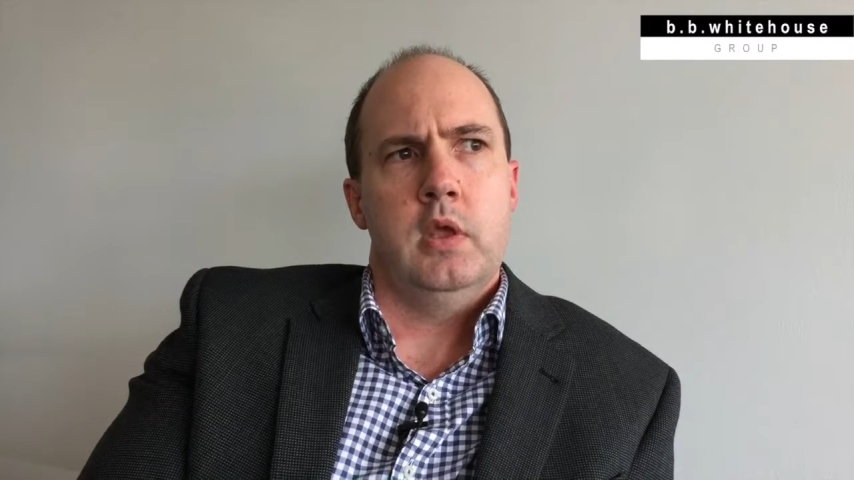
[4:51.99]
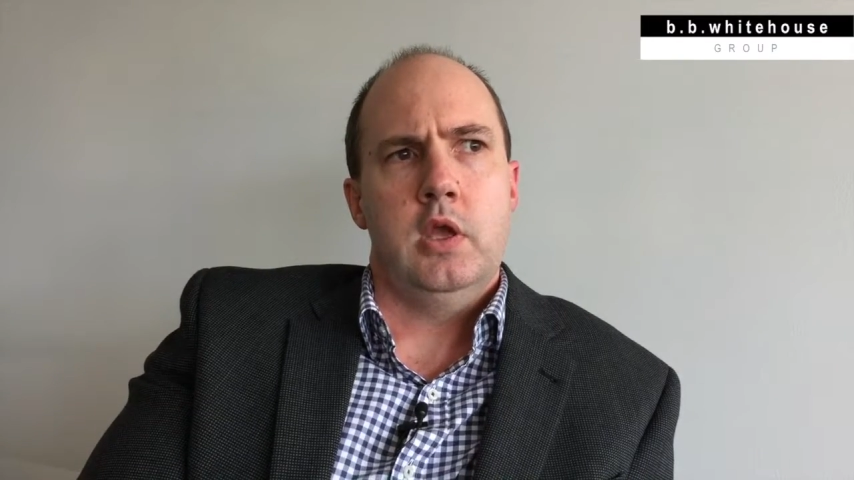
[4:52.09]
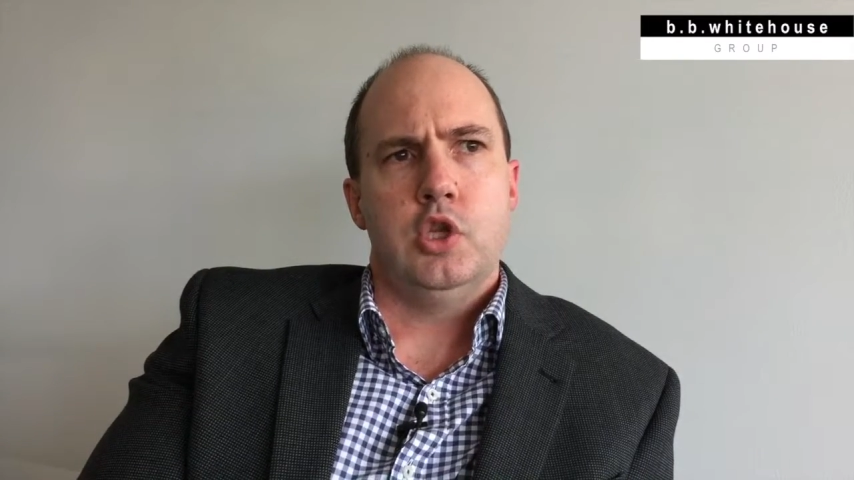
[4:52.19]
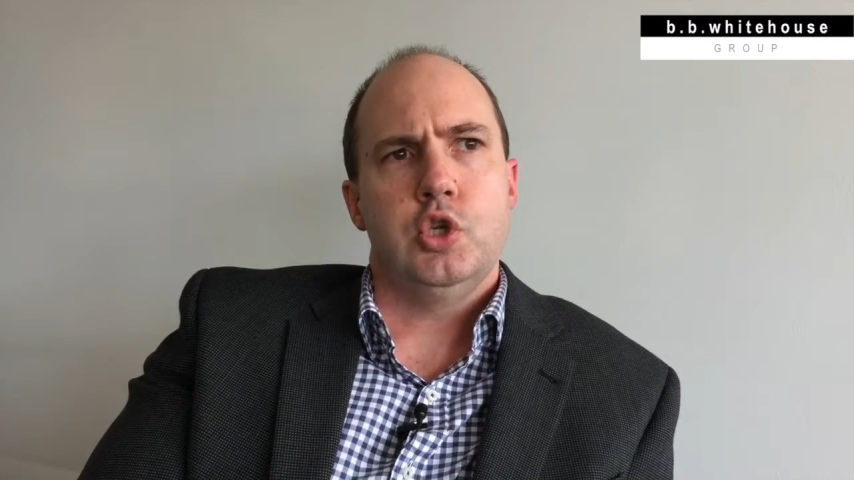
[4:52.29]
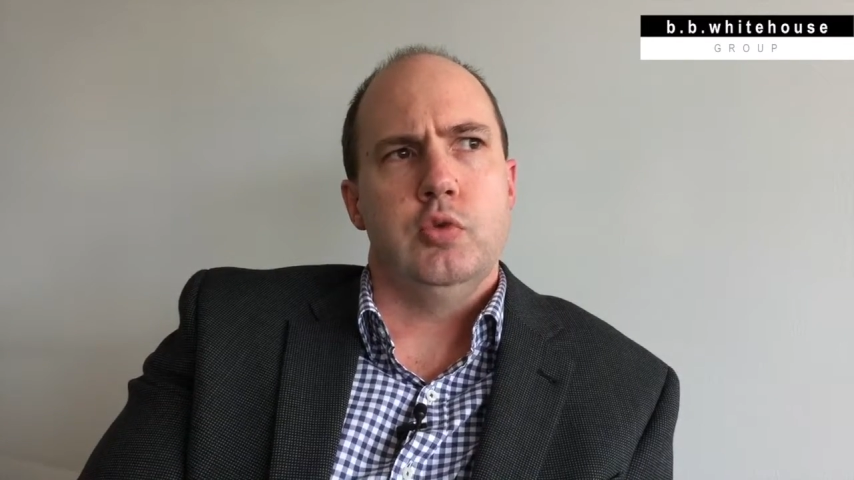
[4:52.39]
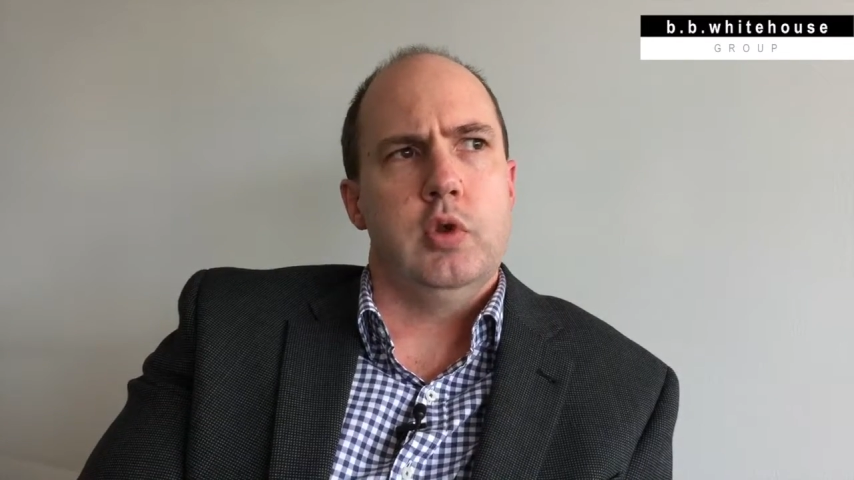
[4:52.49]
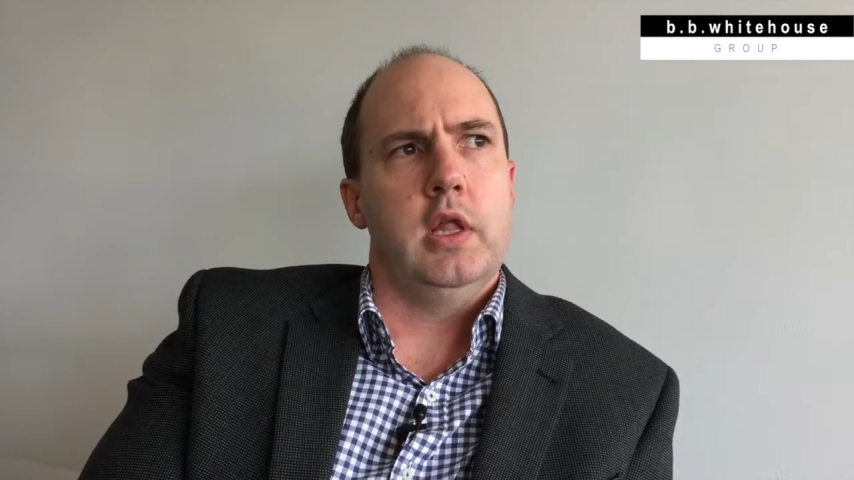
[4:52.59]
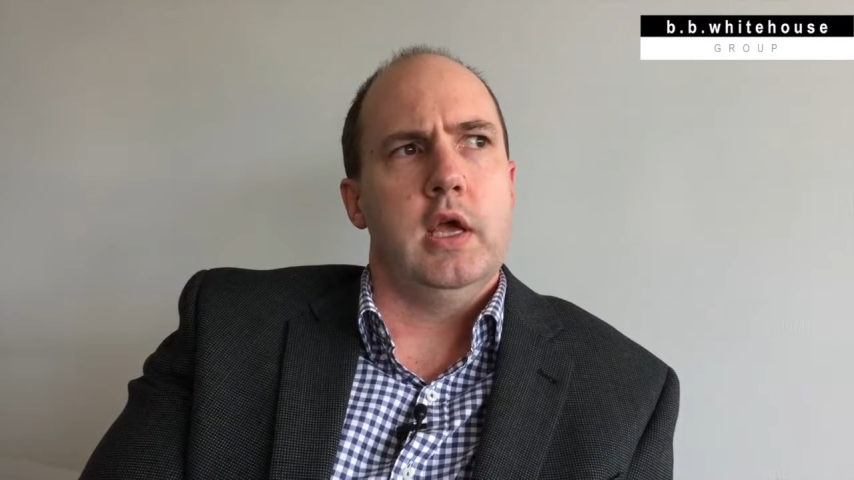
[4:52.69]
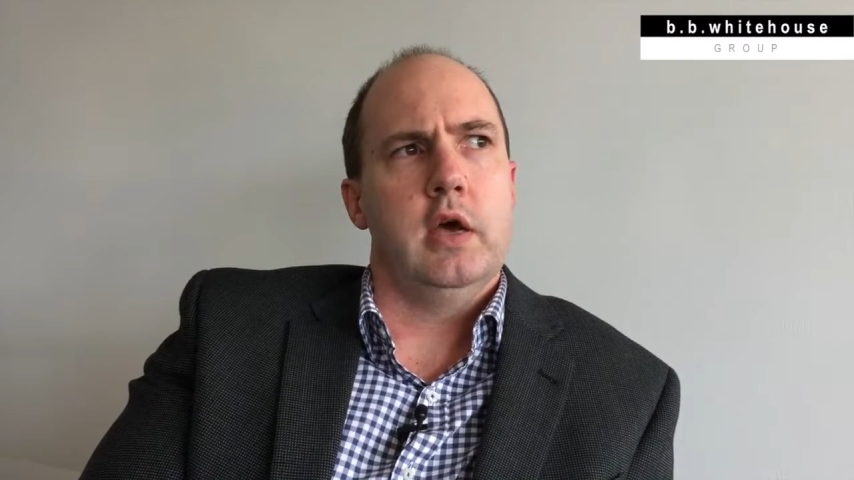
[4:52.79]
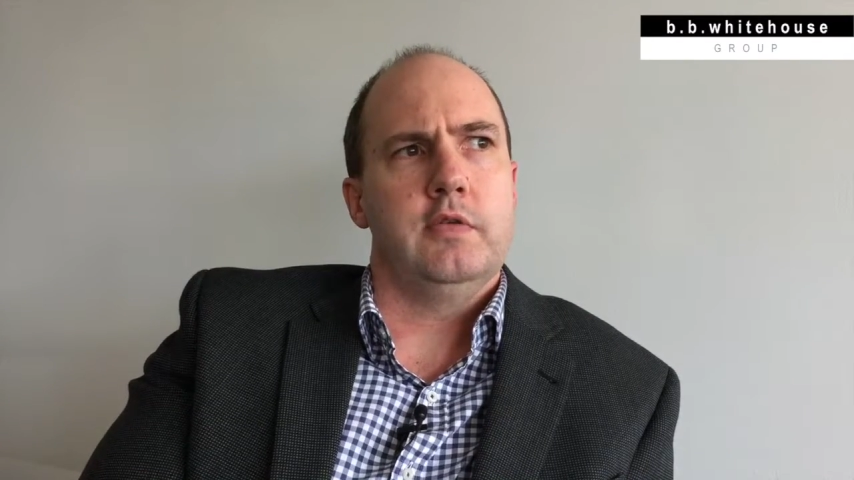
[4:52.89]
you should
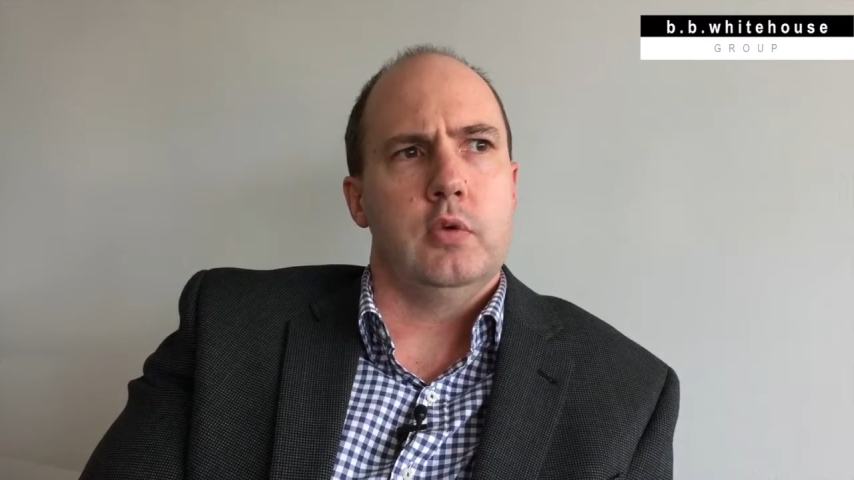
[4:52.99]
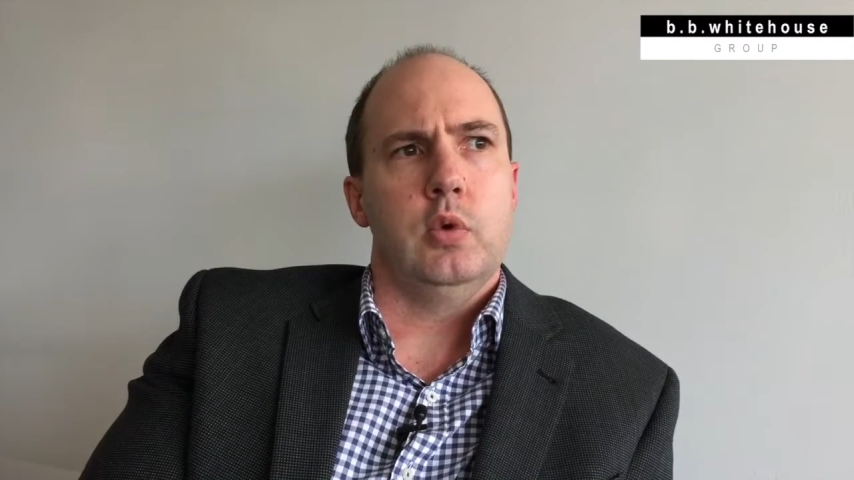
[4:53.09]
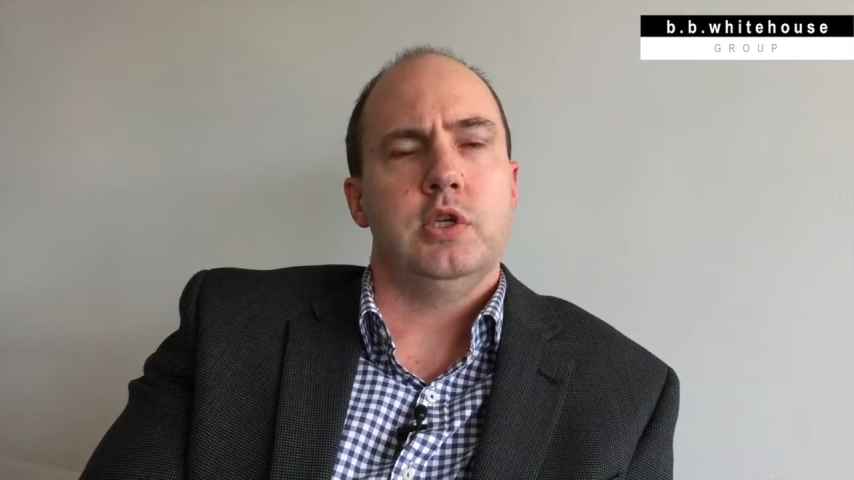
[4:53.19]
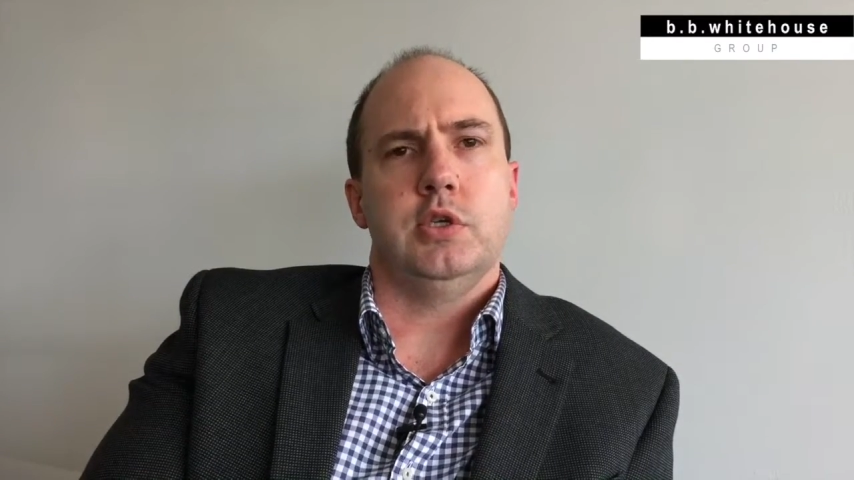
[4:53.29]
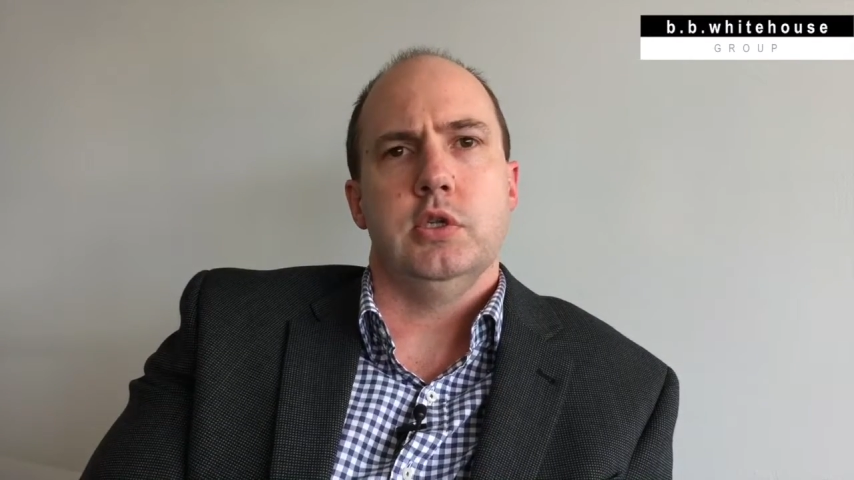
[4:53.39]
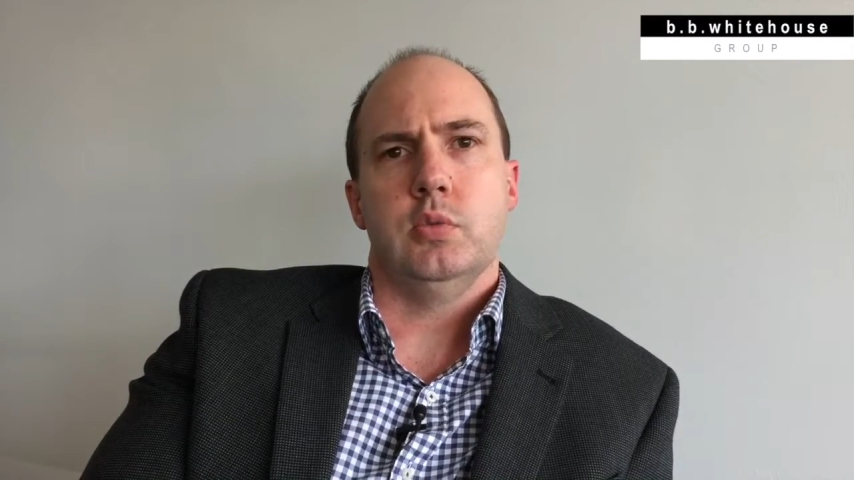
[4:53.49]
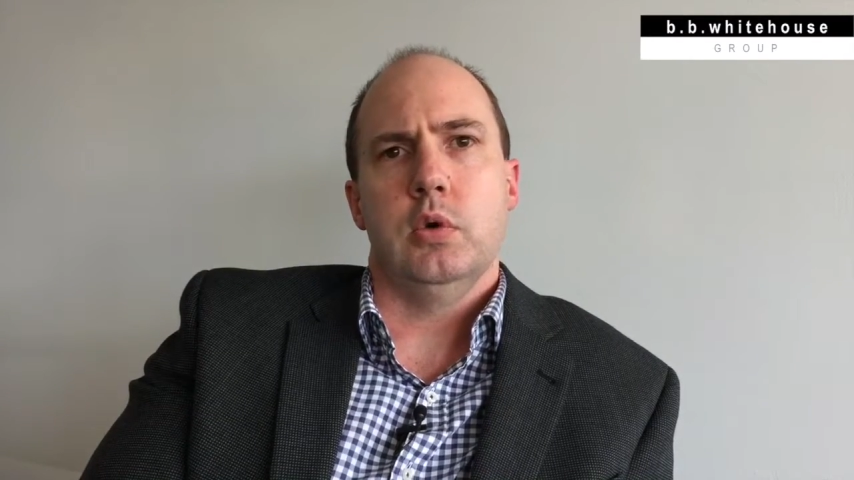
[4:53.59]
really ask the questions.